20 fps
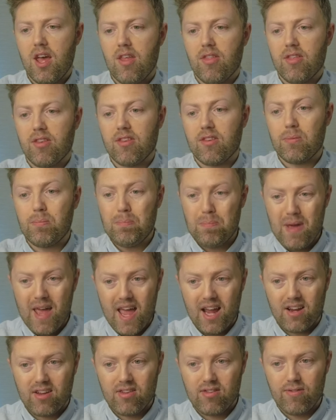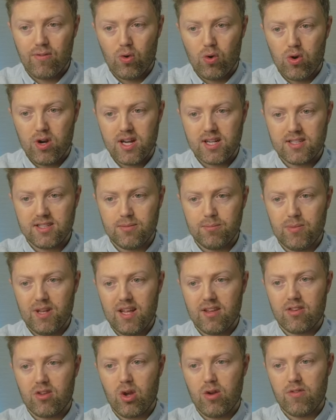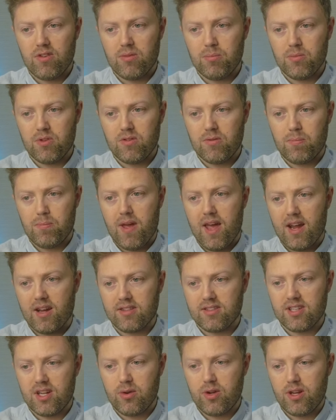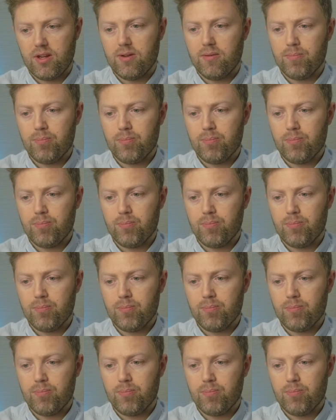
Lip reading: The specs for it, let's go over some specs, shall we?